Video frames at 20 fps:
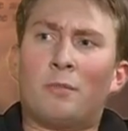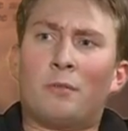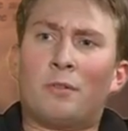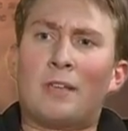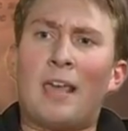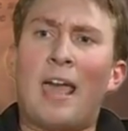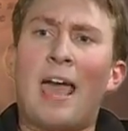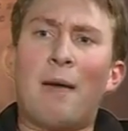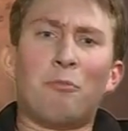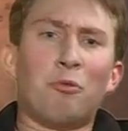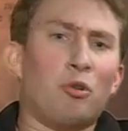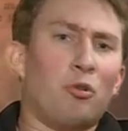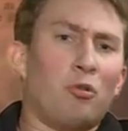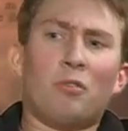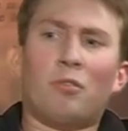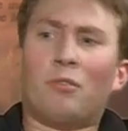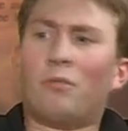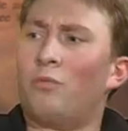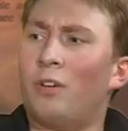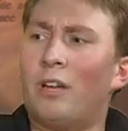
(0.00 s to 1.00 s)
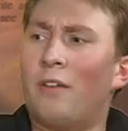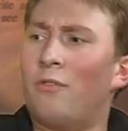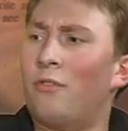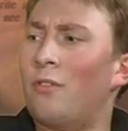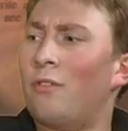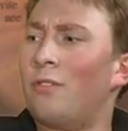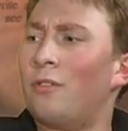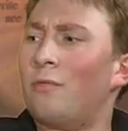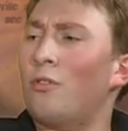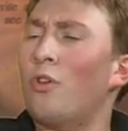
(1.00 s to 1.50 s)
camel or
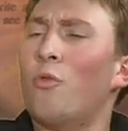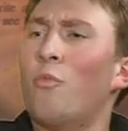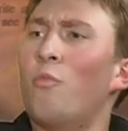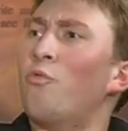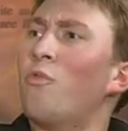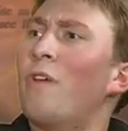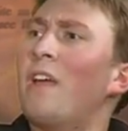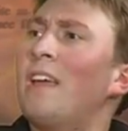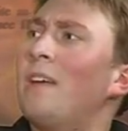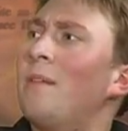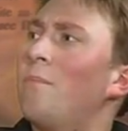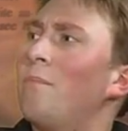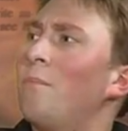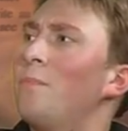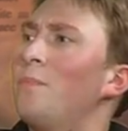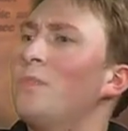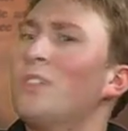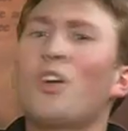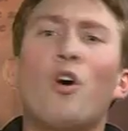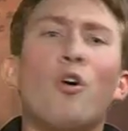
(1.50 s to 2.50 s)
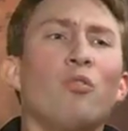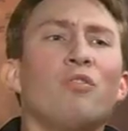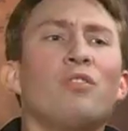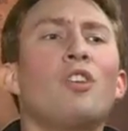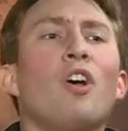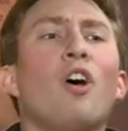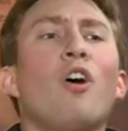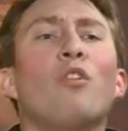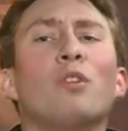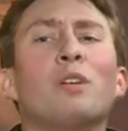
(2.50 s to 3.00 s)
whatever, no, ram, goat,
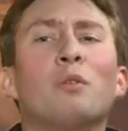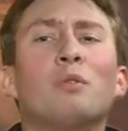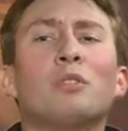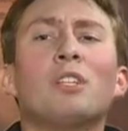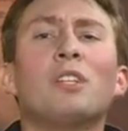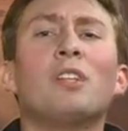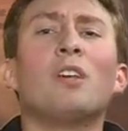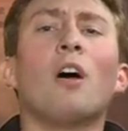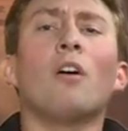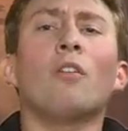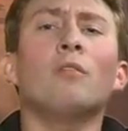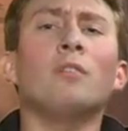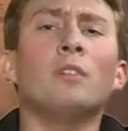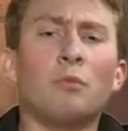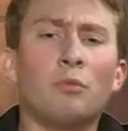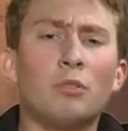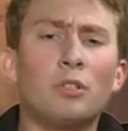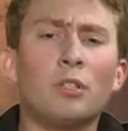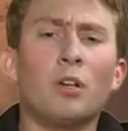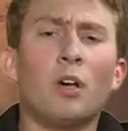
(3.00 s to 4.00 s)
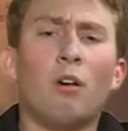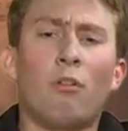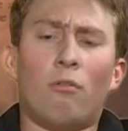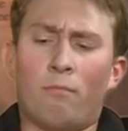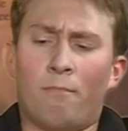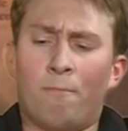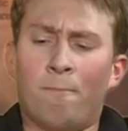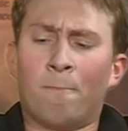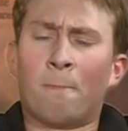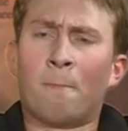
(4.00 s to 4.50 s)
it was a goat,
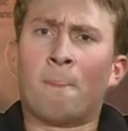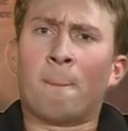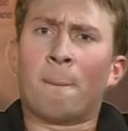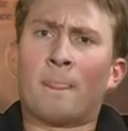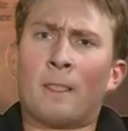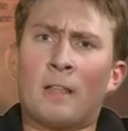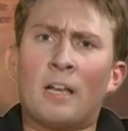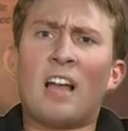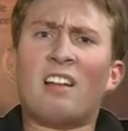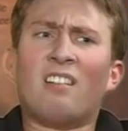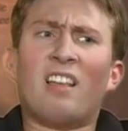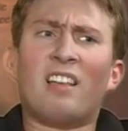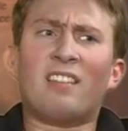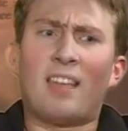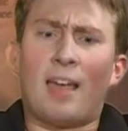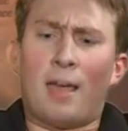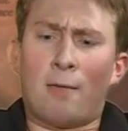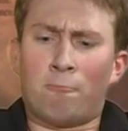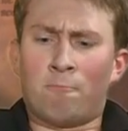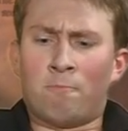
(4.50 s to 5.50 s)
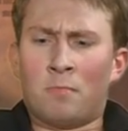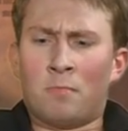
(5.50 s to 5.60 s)
kind of like that.